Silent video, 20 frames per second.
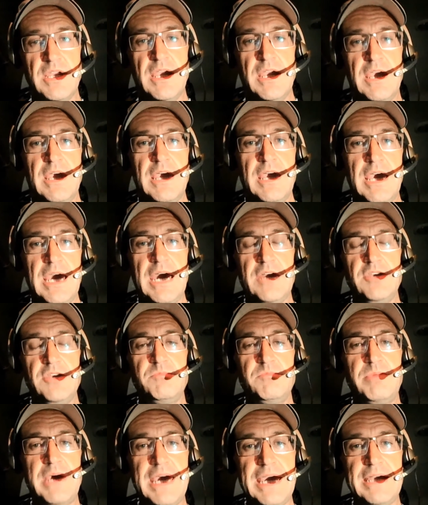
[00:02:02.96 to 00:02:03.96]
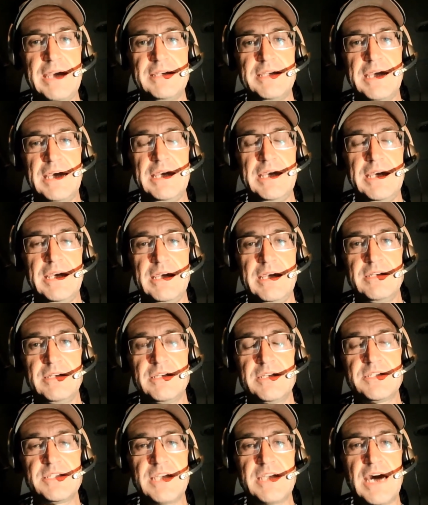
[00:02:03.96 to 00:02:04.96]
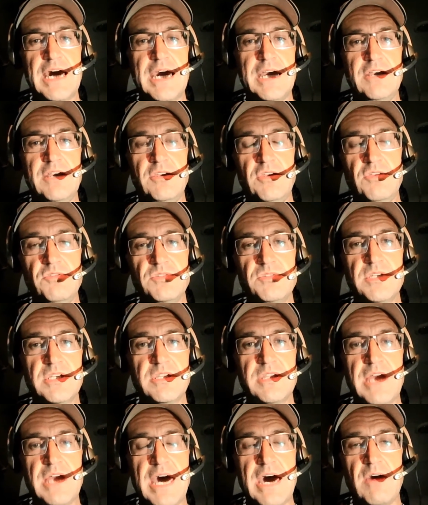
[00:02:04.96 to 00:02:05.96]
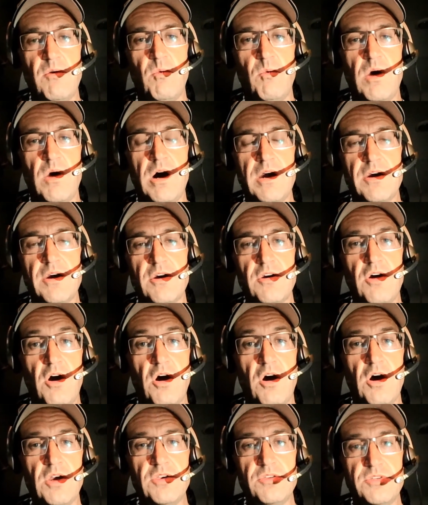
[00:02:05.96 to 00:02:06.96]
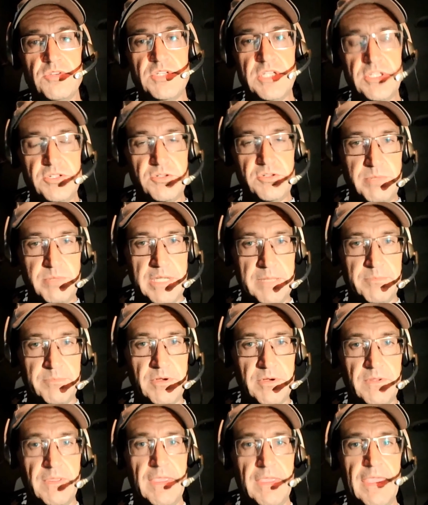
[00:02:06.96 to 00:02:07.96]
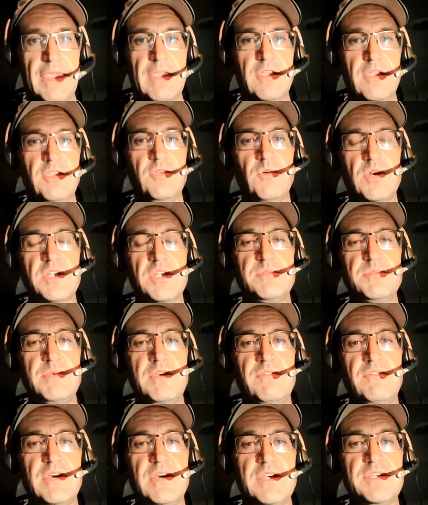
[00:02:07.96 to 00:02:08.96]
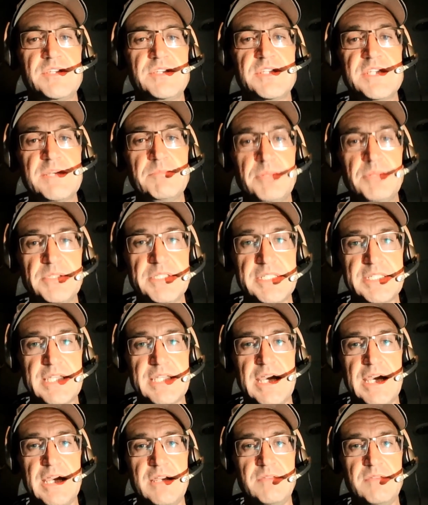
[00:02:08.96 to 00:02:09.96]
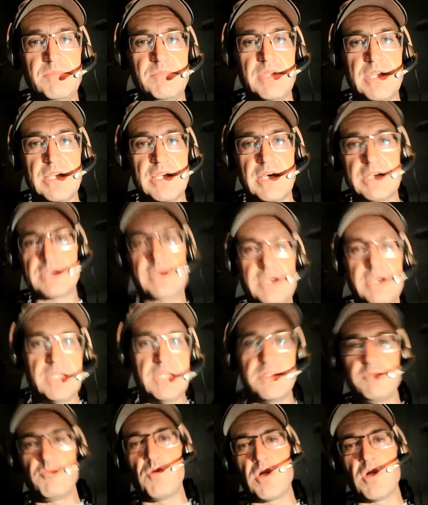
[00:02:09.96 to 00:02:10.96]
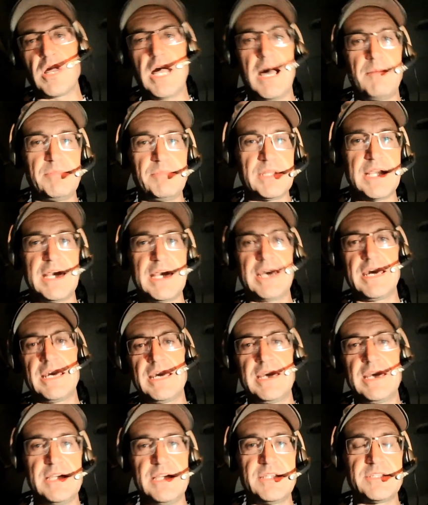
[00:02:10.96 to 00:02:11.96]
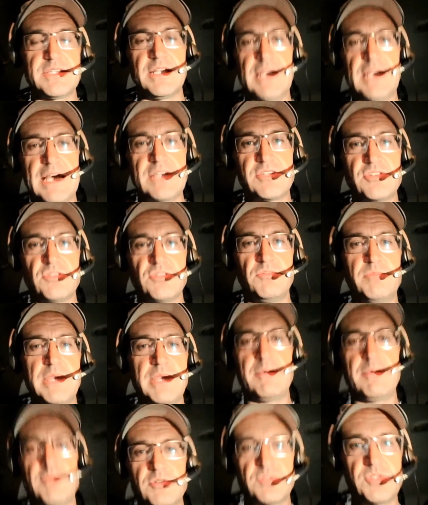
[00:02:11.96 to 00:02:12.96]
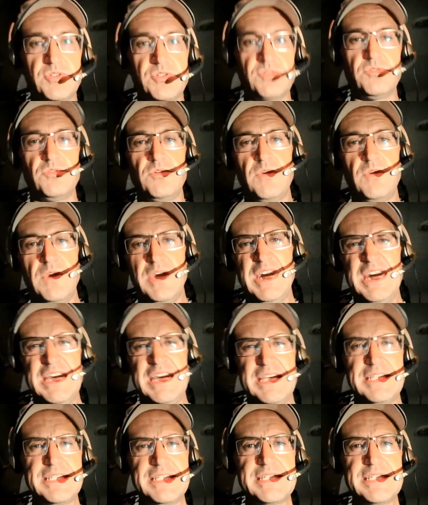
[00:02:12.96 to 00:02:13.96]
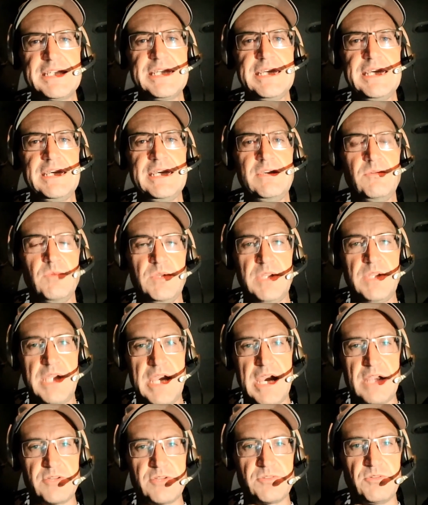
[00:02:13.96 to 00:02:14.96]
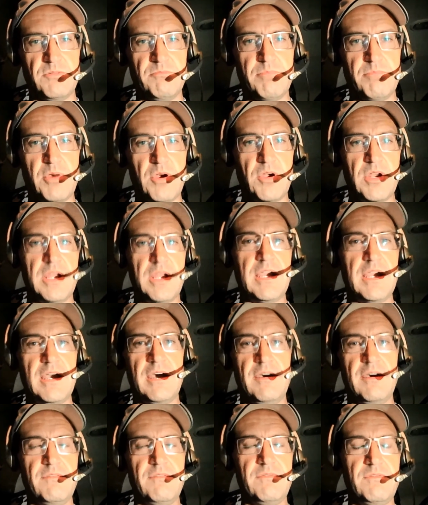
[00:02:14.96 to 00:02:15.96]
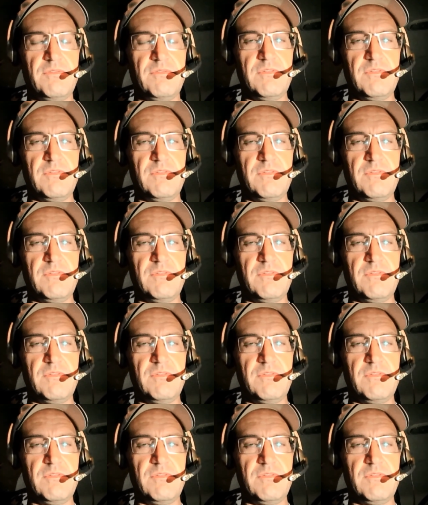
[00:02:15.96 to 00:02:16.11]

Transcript: and you paint a design using that water on your tissue paper. You want it to be a very simple design because the more complicated it is, the less you'll be able to see when the actual burning of